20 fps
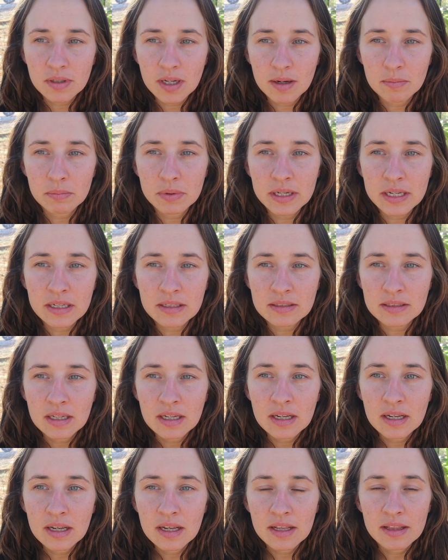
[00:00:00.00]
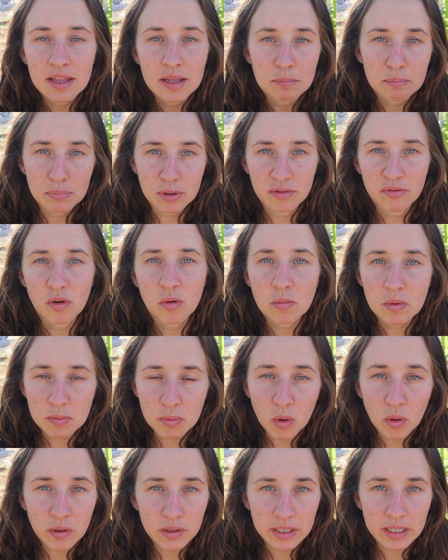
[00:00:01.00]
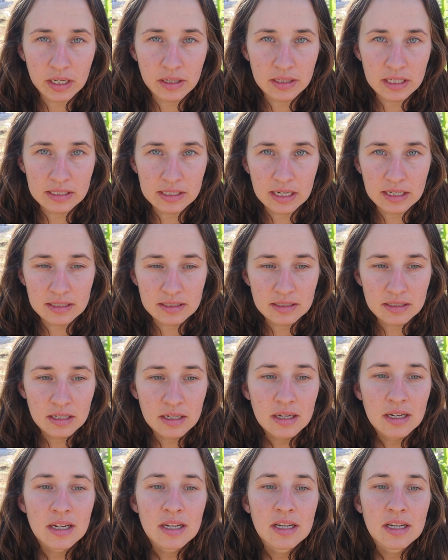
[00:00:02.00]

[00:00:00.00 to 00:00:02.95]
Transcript: companies that performed poorly on the test.